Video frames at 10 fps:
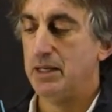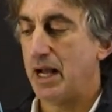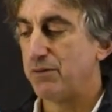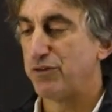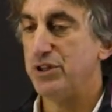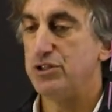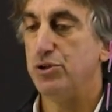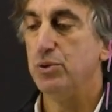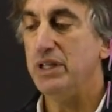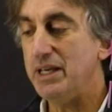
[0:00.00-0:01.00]
And for the
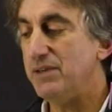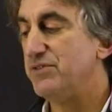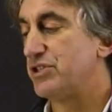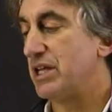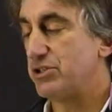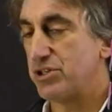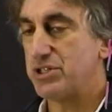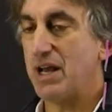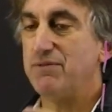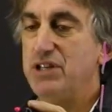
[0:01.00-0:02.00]
2 leaves that
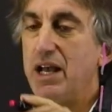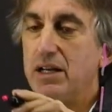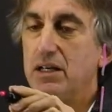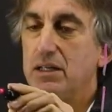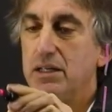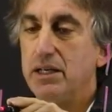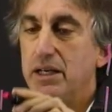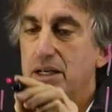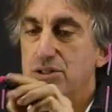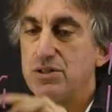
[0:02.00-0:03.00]
just have data,
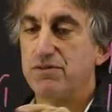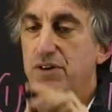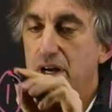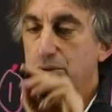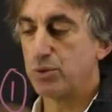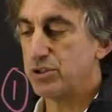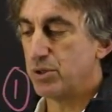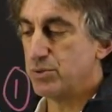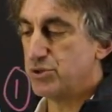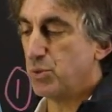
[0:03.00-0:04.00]
isDefined
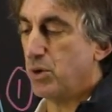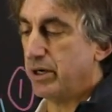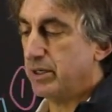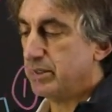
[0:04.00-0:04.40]
returns a 1.